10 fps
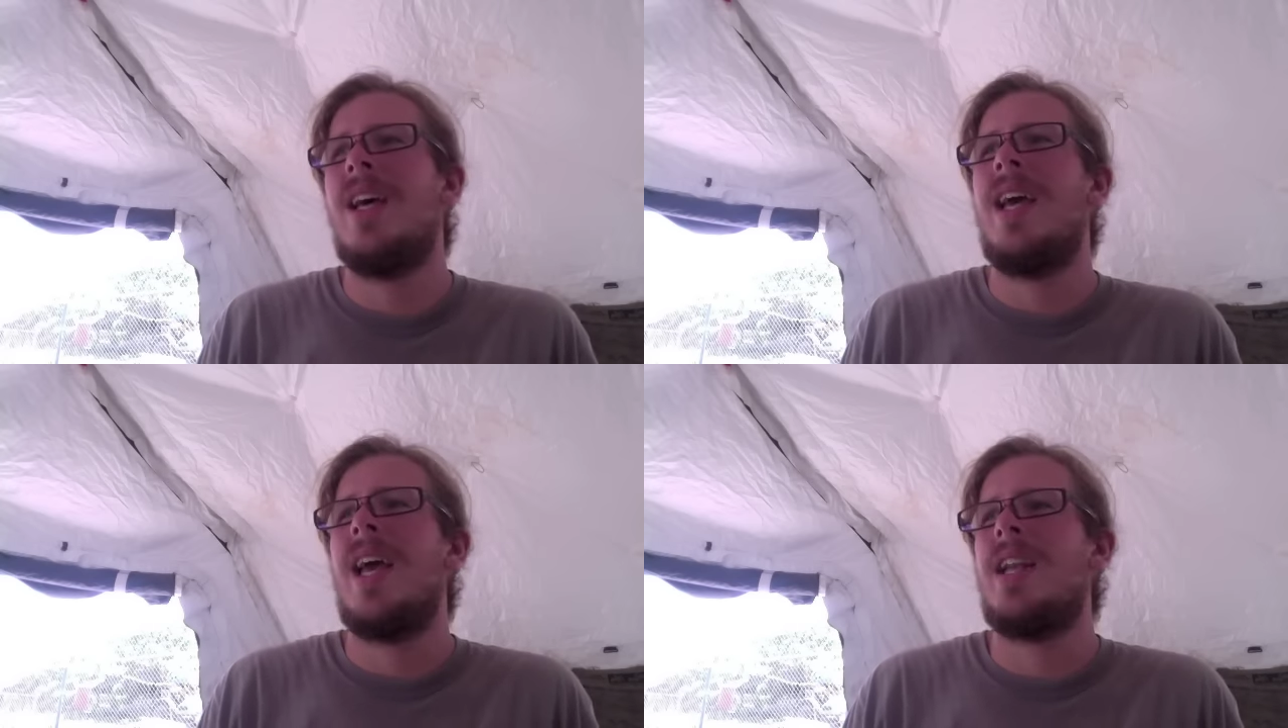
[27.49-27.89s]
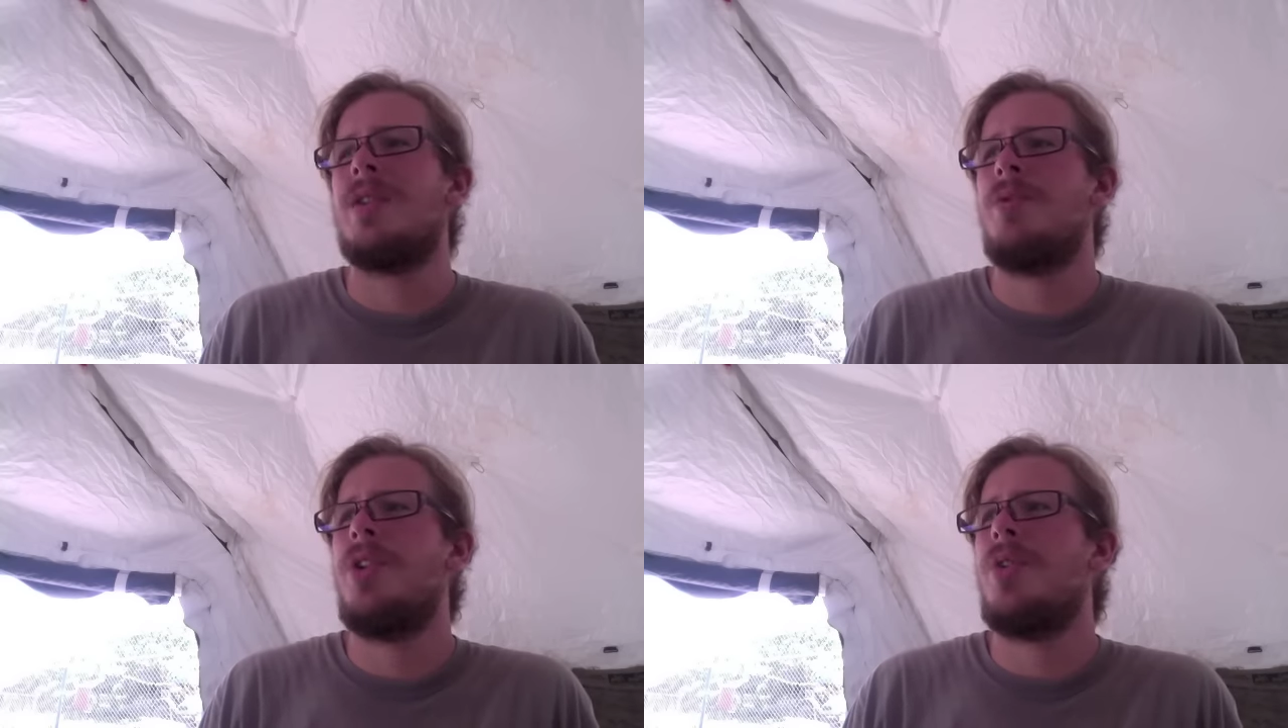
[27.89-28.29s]
And it's
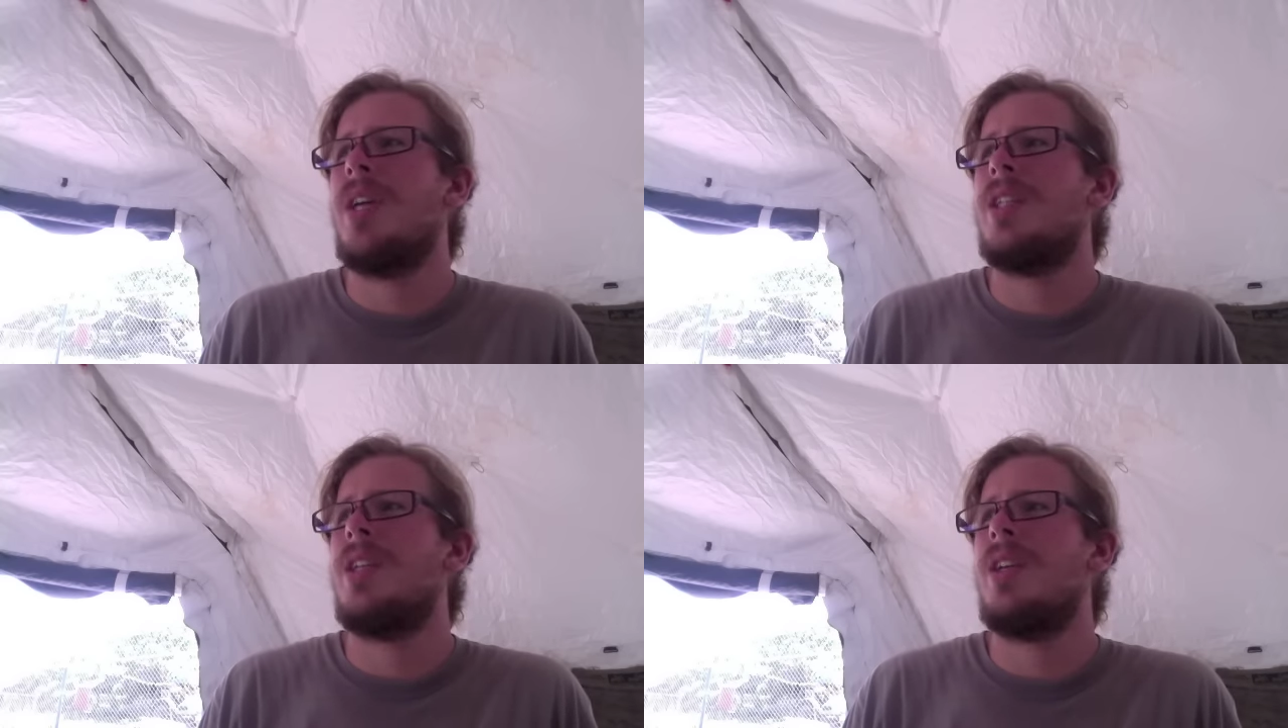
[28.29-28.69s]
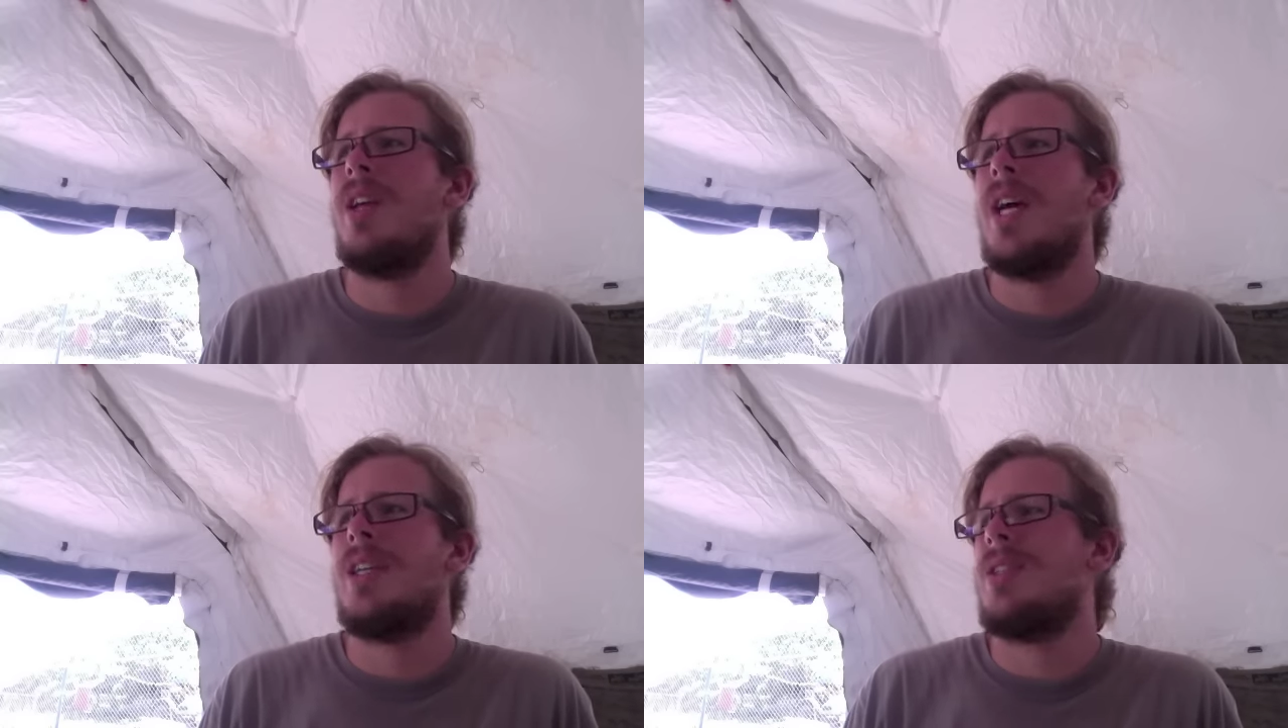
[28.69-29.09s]
pretty crazy
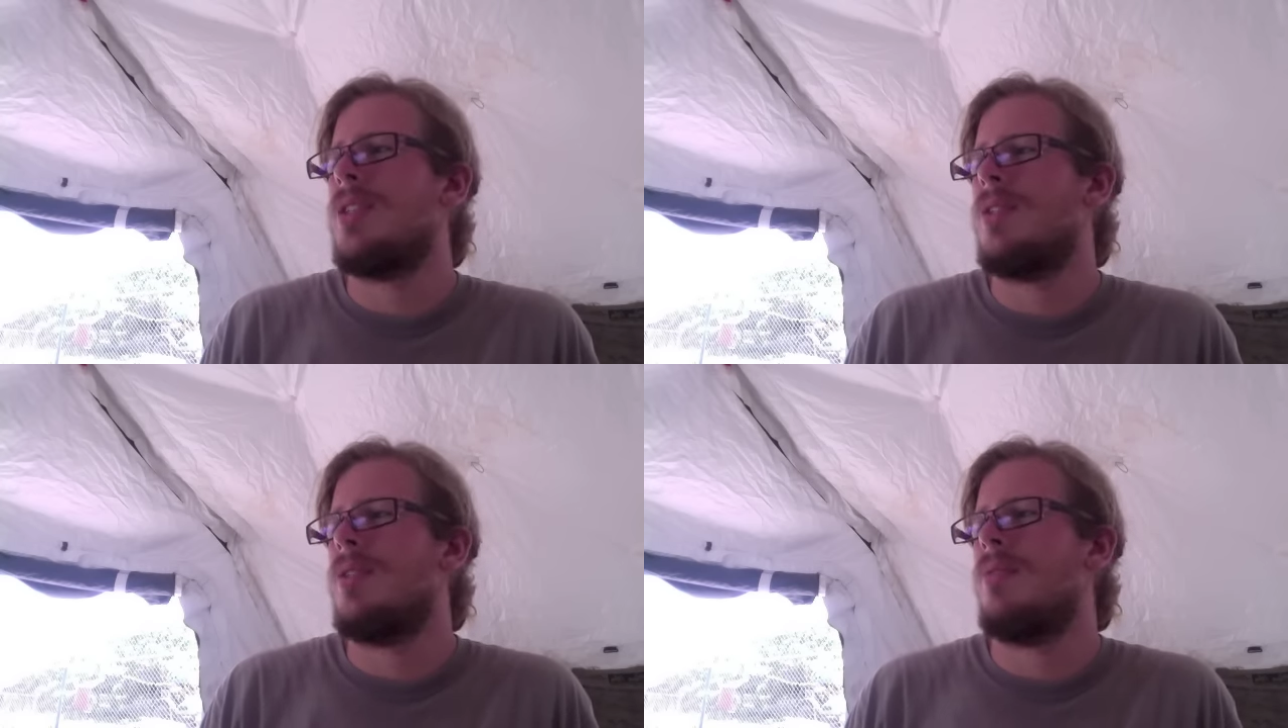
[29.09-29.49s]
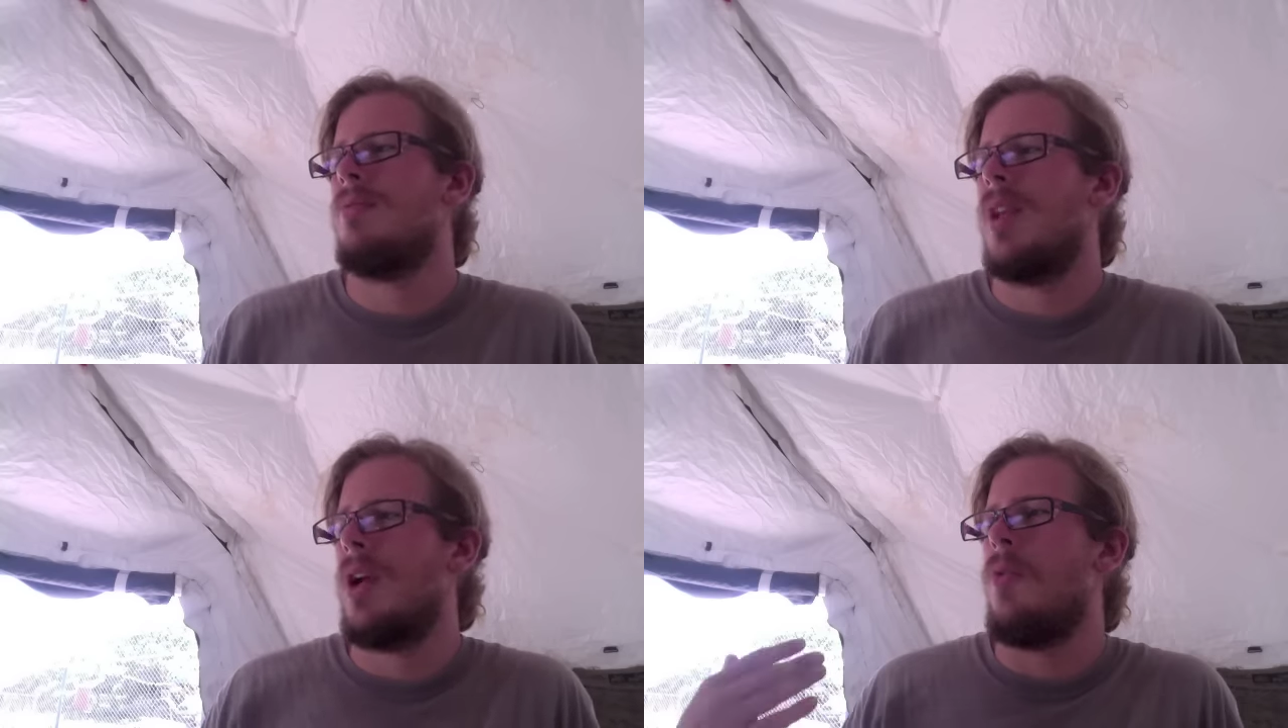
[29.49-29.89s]
as
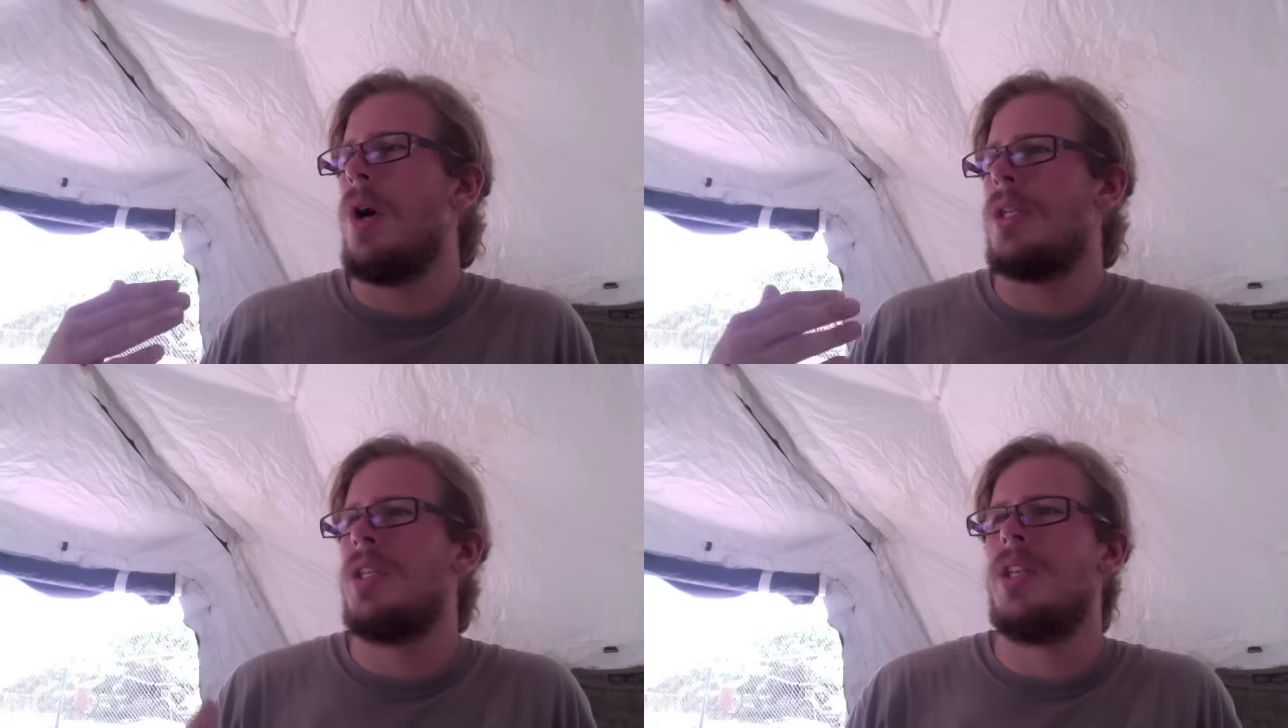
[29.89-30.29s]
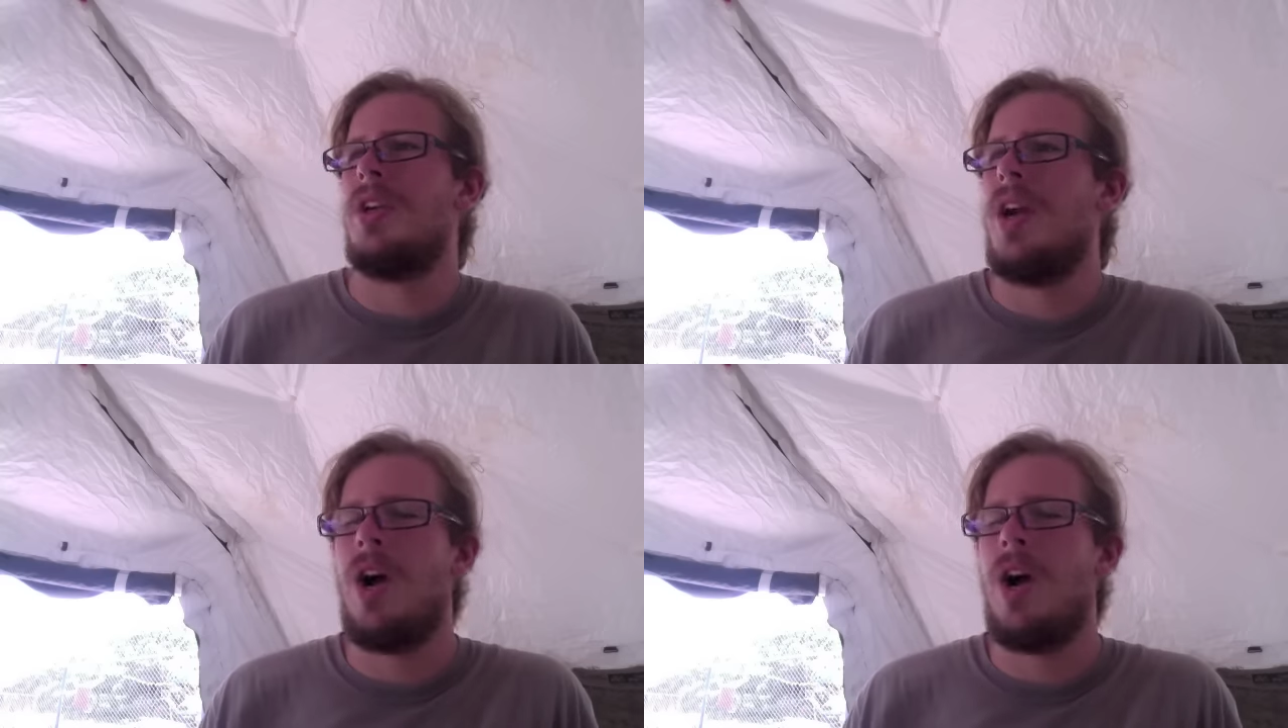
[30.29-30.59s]
I walked in here,